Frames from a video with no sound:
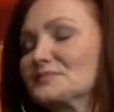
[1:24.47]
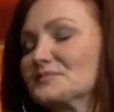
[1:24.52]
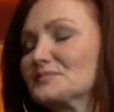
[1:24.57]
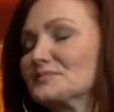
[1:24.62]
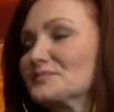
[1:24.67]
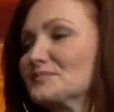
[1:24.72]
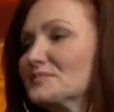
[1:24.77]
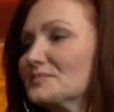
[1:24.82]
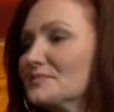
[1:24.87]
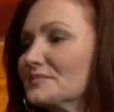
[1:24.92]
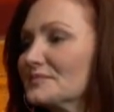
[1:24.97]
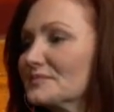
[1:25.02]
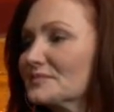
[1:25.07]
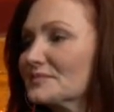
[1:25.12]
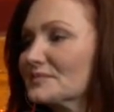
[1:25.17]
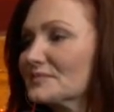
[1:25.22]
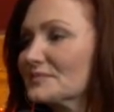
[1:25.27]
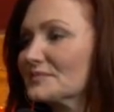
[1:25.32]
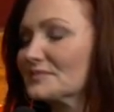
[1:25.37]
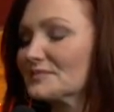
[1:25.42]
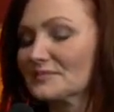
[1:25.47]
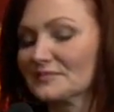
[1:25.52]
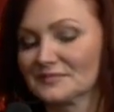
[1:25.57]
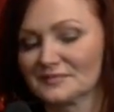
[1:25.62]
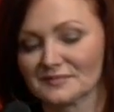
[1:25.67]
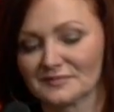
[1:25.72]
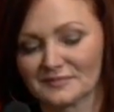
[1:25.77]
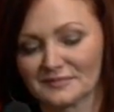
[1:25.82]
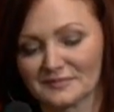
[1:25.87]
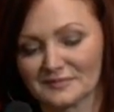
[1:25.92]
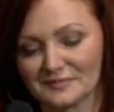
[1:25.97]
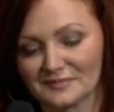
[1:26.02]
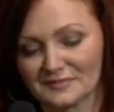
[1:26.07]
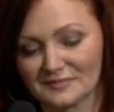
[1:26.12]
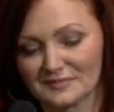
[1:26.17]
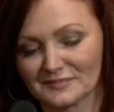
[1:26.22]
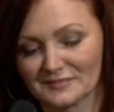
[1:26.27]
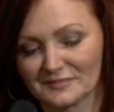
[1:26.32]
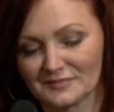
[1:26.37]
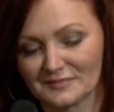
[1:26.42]

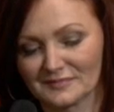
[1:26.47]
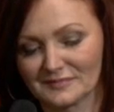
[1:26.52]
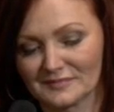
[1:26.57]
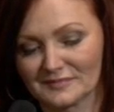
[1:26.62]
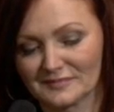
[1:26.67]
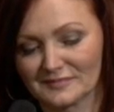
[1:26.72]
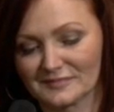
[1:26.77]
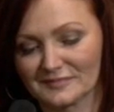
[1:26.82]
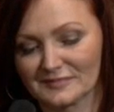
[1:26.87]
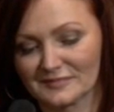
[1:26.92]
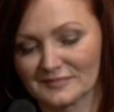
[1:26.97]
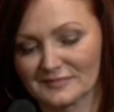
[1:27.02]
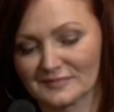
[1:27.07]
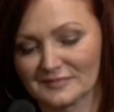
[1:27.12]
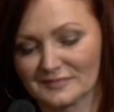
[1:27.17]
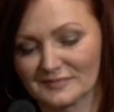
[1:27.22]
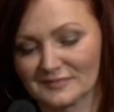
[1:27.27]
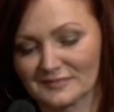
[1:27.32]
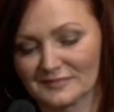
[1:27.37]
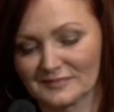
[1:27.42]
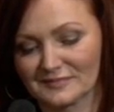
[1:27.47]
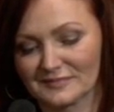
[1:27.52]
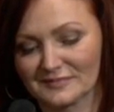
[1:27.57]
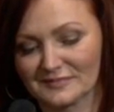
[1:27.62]
(not speaking)